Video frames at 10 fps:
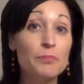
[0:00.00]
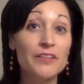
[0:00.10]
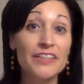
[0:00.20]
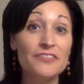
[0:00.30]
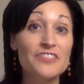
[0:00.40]

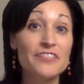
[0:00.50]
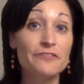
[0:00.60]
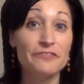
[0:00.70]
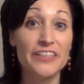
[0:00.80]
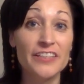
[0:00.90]
beliefs,
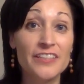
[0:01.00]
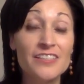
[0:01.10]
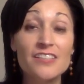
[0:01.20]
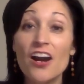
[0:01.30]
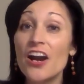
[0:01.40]
and
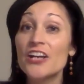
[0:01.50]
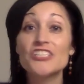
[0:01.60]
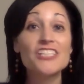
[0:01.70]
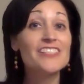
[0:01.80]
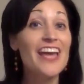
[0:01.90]
feelings are
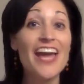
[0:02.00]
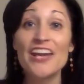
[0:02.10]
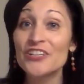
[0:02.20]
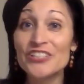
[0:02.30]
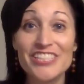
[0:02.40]
just
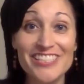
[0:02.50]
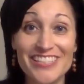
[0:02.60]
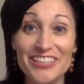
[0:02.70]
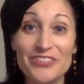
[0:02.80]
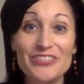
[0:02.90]
energy
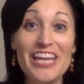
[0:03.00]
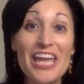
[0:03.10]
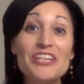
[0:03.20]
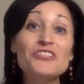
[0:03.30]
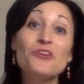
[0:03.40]
signals
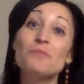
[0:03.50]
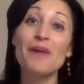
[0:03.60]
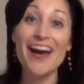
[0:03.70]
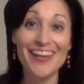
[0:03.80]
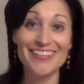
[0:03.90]
in your
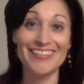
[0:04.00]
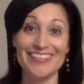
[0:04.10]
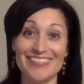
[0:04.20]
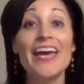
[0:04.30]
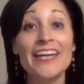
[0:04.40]
body.
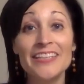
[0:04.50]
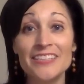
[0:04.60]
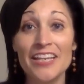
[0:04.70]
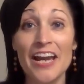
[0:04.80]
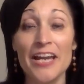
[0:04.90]

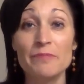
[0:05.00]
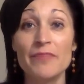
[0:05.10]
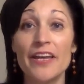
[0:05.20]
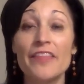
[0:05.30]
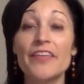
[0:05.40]
Anytime
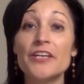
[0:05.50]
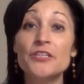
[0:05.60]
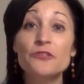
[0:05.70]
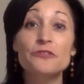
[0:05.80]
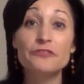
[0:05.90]
that
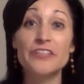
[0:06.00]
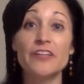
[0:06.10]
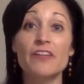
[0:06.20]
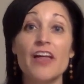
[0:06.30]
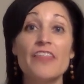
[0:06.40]
you
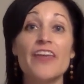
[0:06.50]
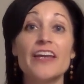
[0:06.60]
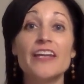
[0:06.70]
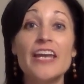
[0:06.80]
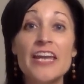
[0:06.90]
feel that
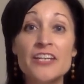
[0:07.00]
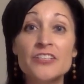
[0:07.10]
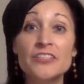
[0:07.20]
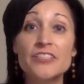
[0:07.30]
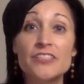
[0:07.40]

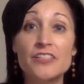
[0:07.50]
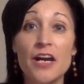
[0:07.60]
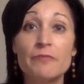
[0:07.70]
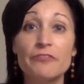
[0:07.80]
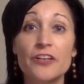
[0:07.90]
inner
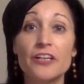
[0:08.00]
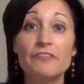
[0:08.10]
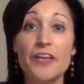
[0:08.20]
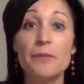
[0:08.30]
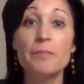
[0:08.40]
discomfort of
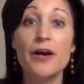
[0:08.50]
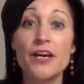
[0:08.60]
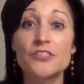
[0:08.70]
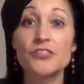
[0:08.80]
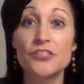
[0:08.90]

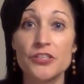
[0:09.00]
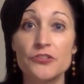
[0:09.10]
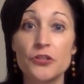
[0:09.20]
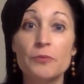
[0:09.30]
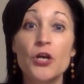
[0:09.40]
imposter
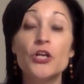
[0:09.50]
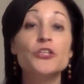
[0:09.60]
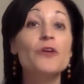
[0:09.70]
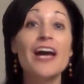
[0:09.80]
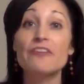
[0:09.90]
syndrome,
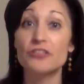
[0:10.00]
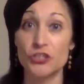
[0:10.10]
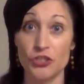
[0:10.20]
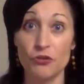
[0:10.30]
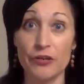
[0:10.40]
you have a
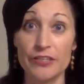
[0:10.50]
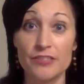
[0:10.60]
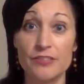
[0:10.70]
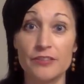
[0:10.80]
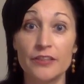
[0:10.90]

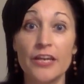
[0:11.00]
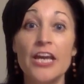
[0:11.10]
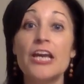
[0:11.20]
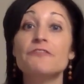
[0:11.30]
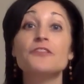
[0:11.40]
choice.
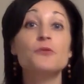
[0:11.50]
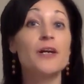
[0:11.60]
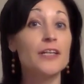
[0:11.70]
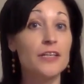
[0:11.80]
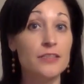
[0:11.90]
If you
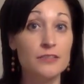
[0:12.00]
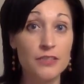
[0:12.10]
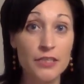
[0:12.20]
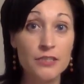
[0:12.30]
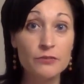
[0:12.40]
want to
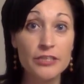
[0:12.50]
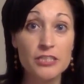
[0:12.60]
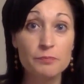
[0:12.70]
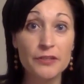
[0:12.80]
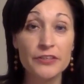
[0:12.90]
continue
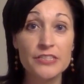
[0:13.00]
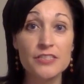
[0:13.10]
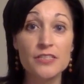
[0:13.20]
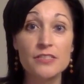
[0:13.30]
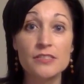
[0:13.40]

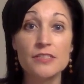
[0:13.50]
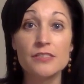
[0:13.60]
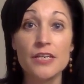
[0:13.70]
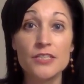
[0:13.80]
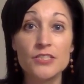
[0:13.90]
experiencing these
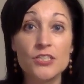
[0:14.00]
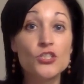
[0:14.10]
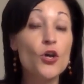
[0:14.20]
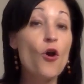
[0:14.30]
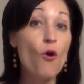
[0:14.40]
sensations
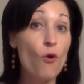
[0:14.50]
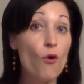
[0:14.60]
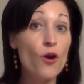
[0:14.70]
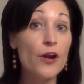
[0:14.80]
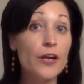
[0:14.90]
or